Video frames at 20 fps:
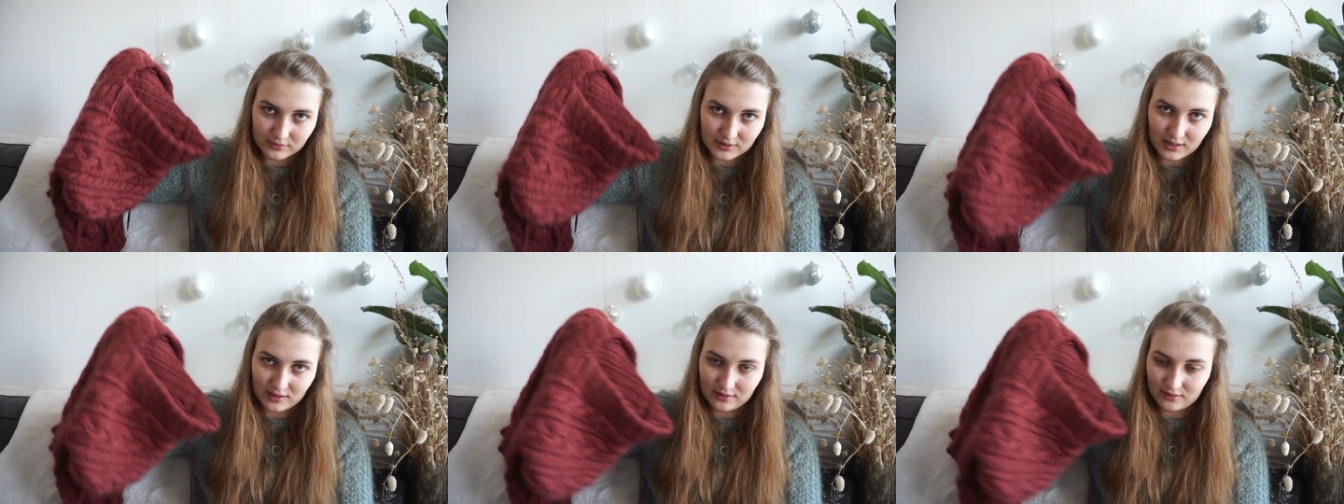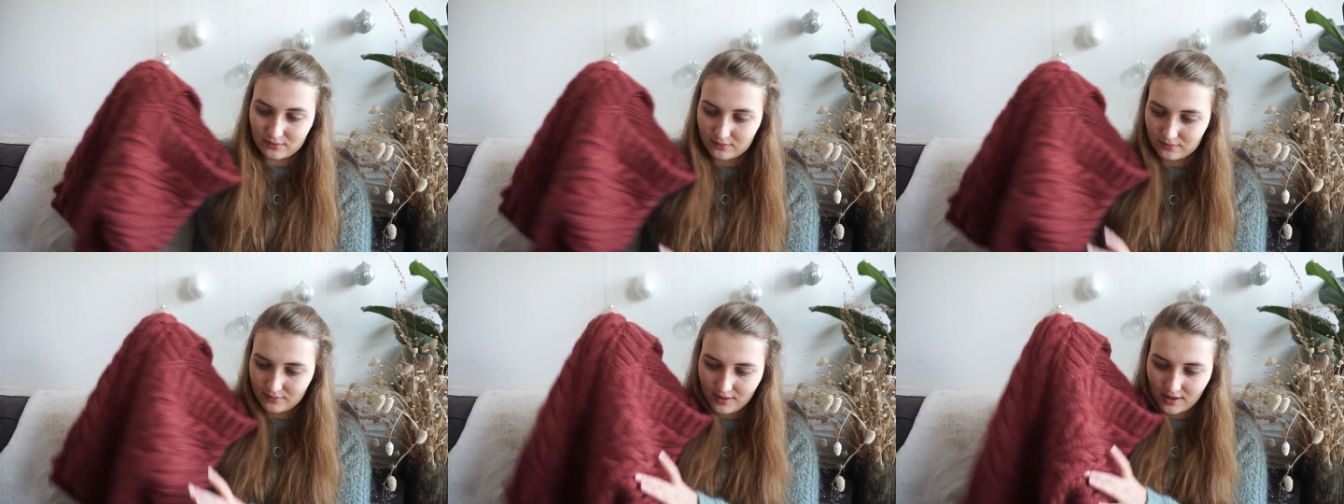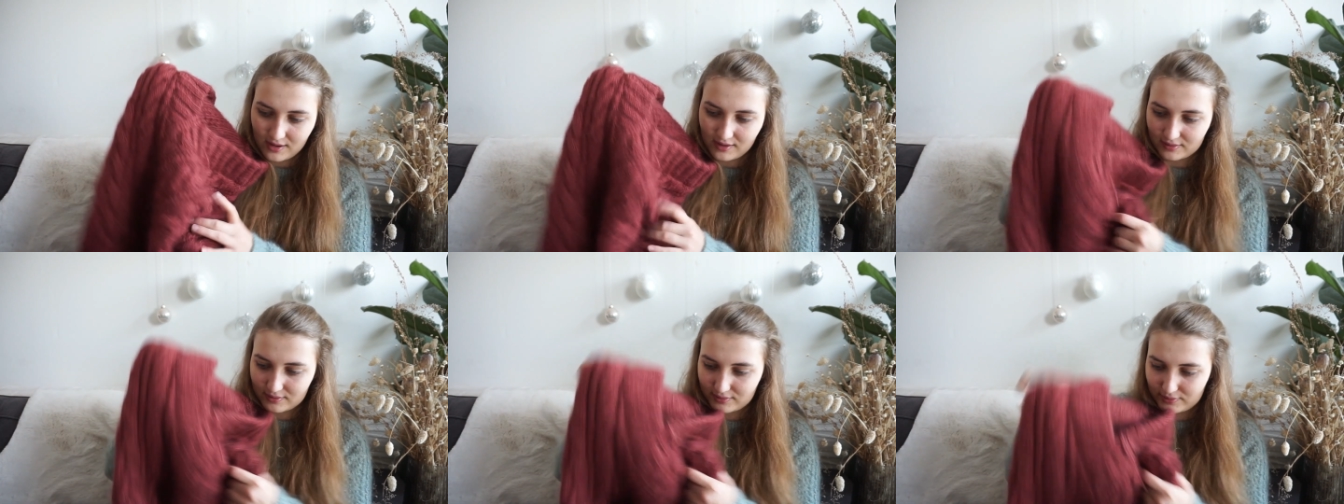I don't
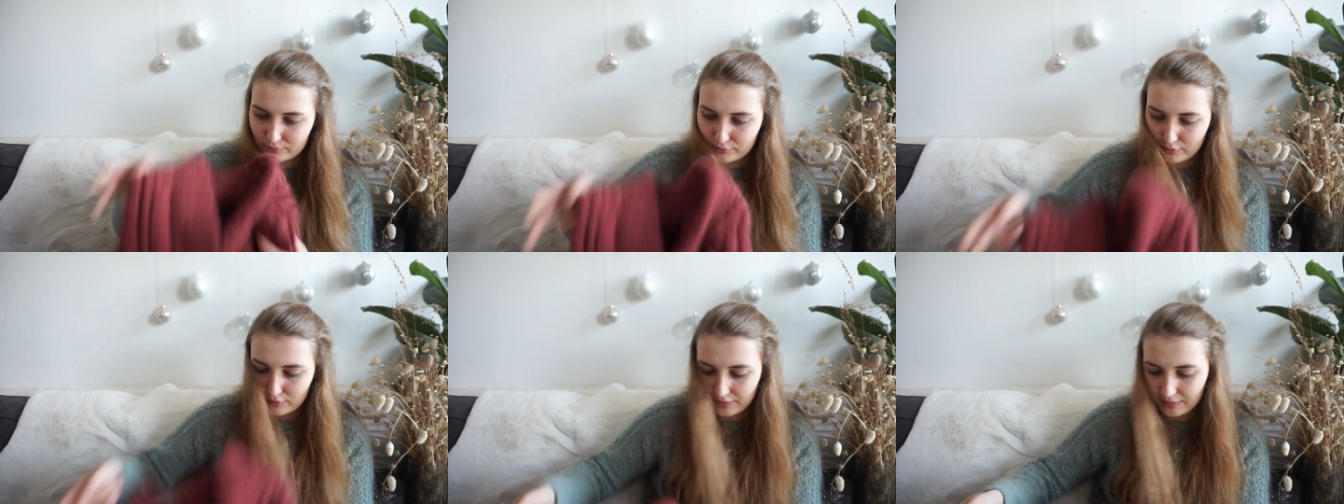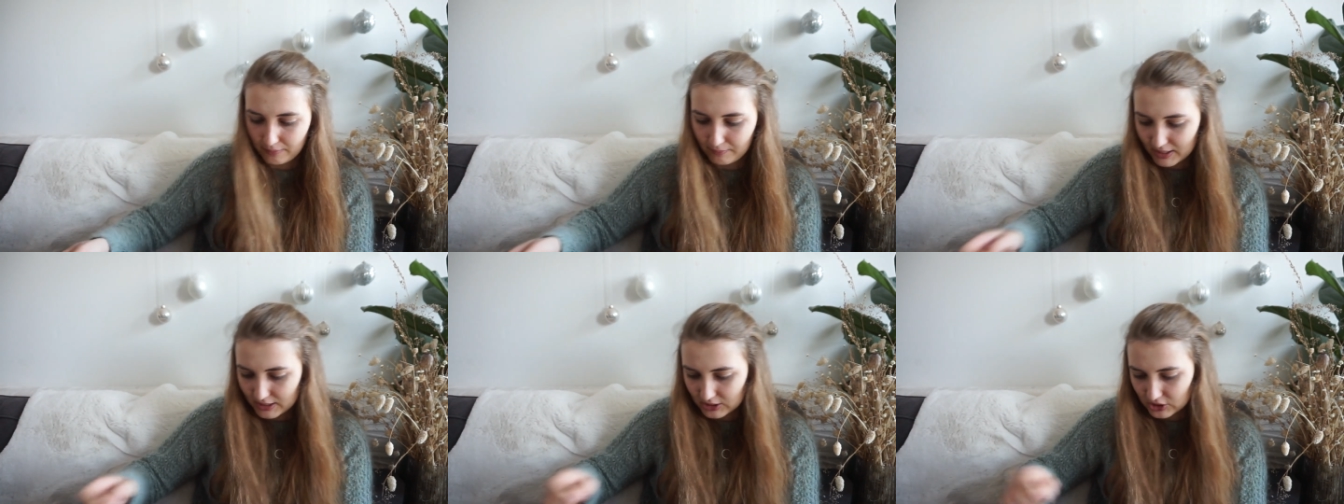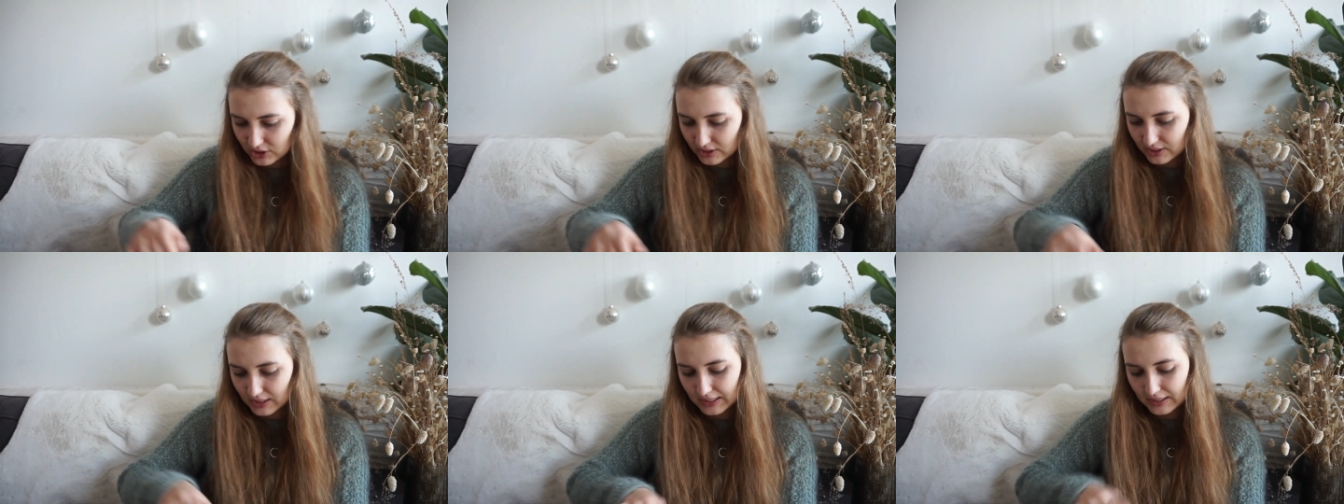think it's worth
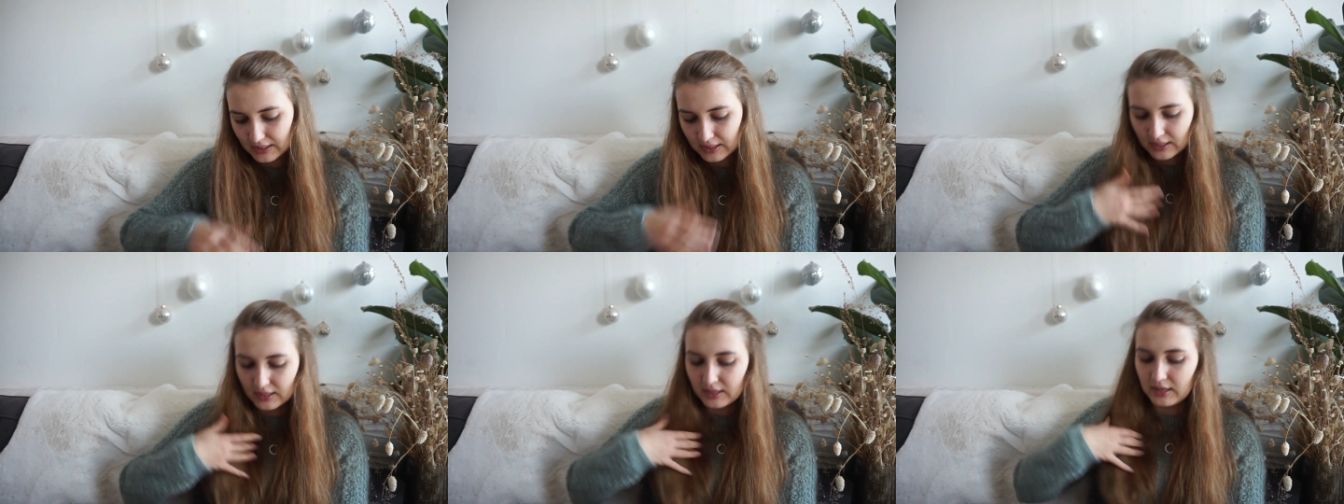mentioning.